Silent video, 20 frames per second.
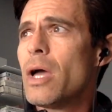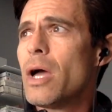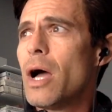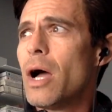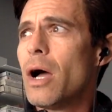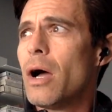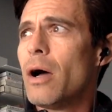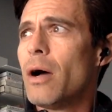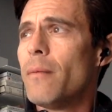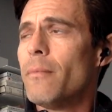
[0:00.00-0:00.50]

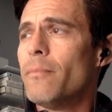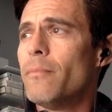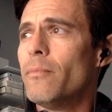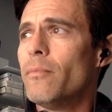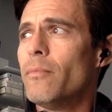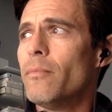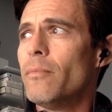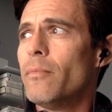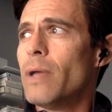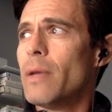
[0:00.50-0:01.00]
Um,
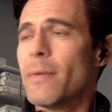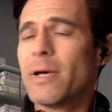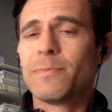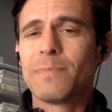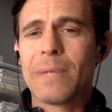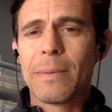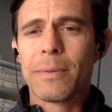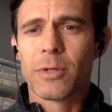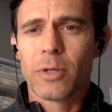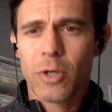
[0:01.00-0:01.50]
it must
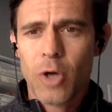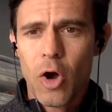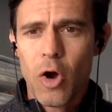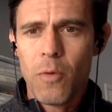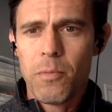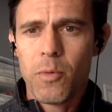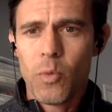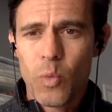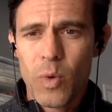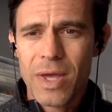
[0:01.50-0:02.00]
be able to
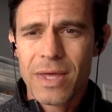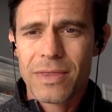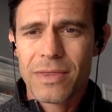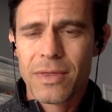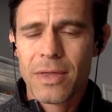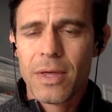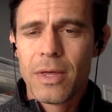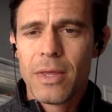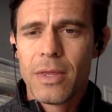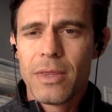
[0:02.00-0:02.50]
cope with
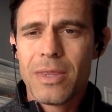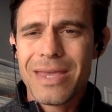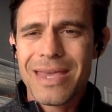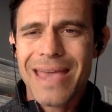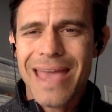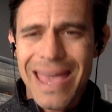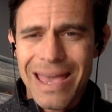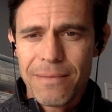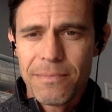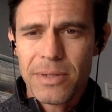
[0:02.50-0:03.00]
the
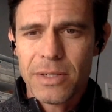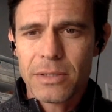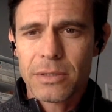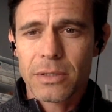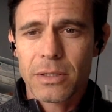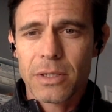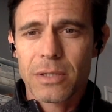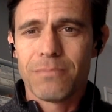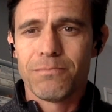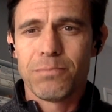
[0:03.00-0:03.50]

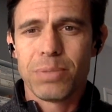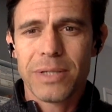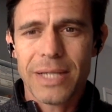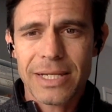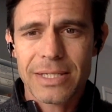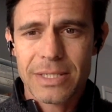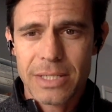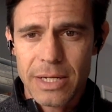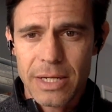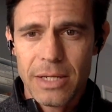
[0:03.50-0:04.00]
ambient
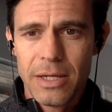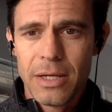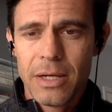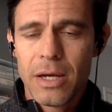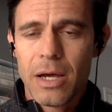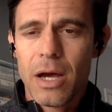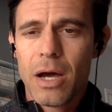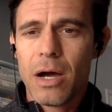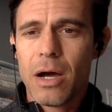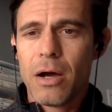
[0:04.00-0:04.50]
complexity
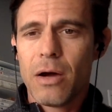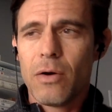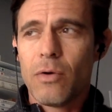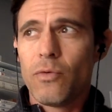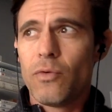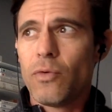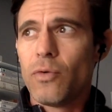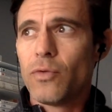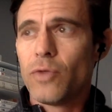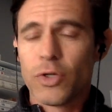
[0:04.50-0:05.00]

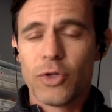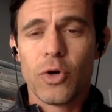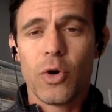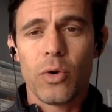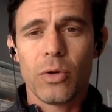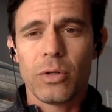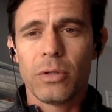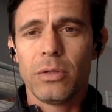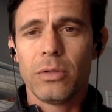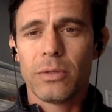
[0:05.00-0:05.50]
of the
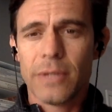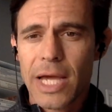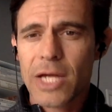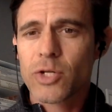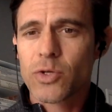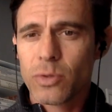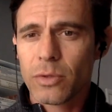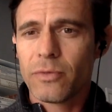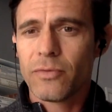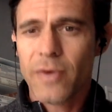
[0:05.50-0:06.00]
total
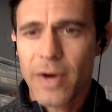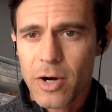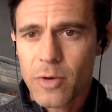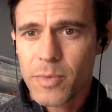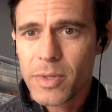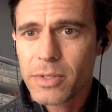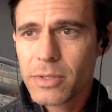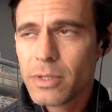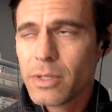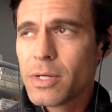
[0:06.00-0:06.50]
natural
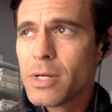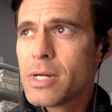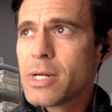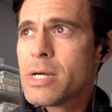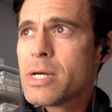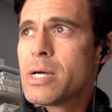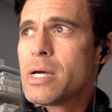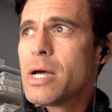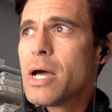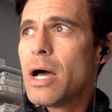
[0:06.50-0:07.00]
environment,
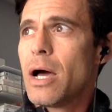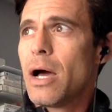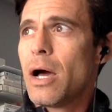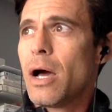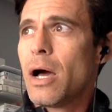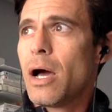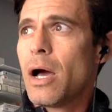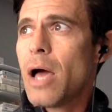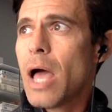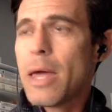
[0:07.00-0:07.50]

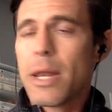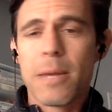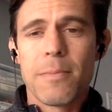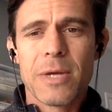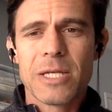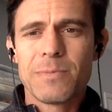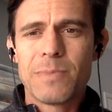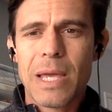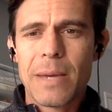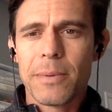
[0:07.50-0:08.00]
uh, and it
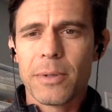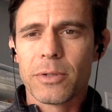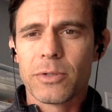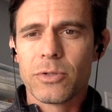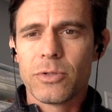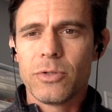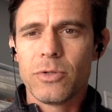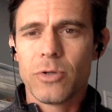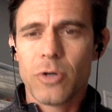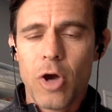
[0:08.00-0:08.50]
must be able
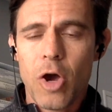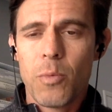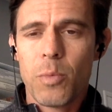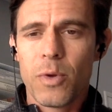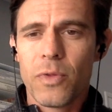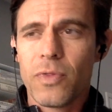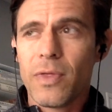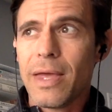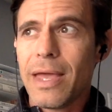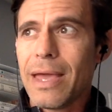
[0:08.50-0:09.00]
to cope
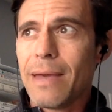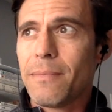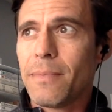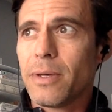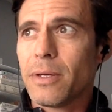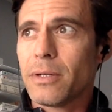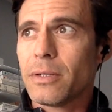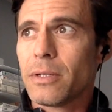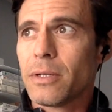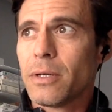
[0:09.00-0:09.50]
with the
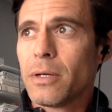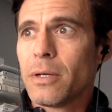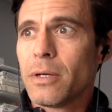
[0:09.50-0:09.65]
ambient